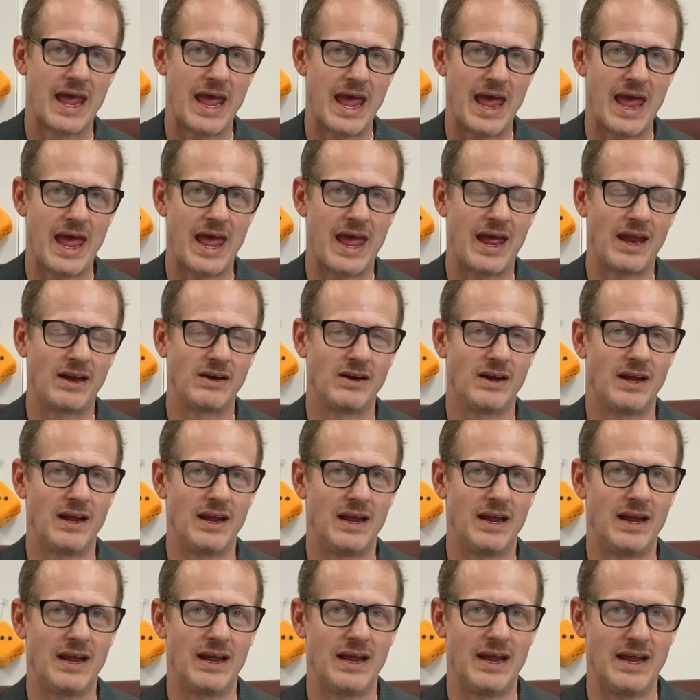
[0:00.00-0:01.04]
And
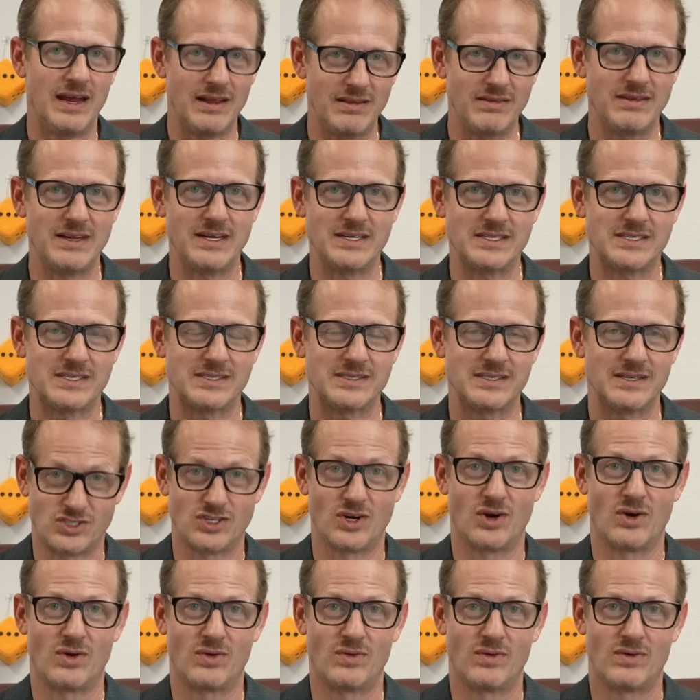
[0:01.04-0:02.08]
in this
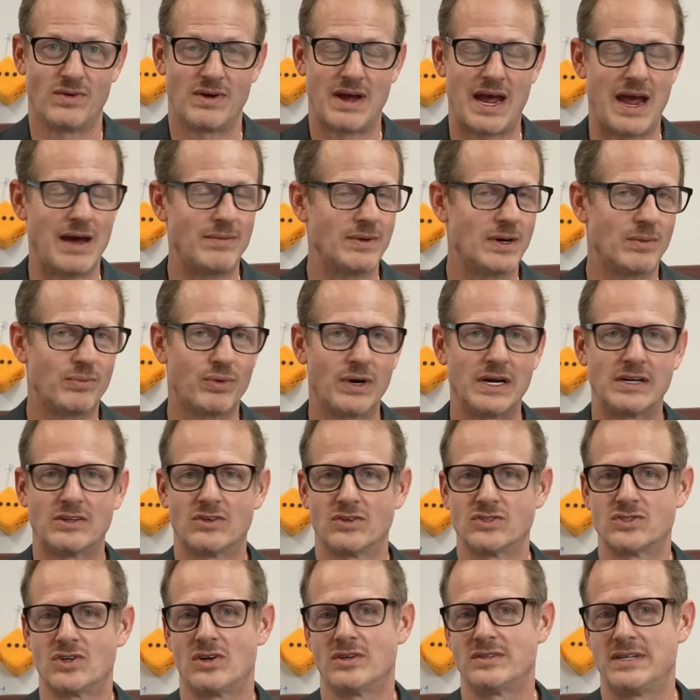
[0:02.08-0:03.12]
show, I'm going to break
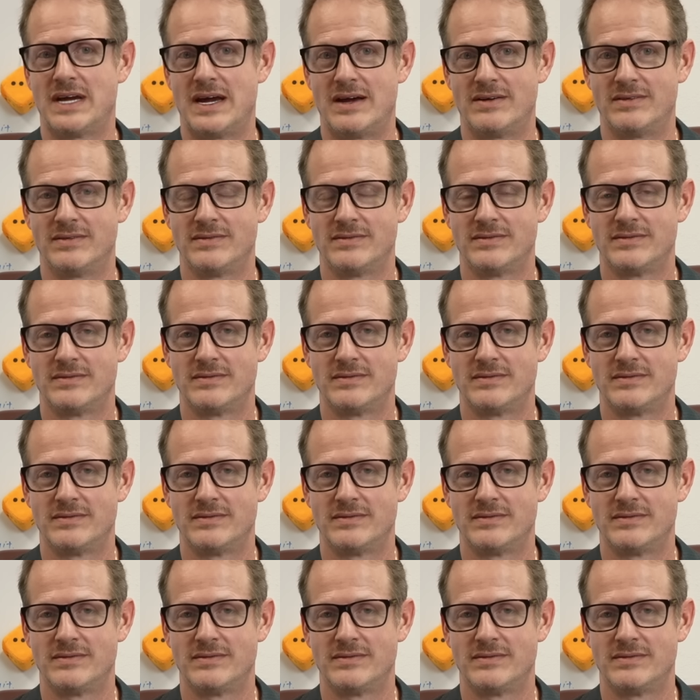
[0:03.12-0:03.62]
those all down.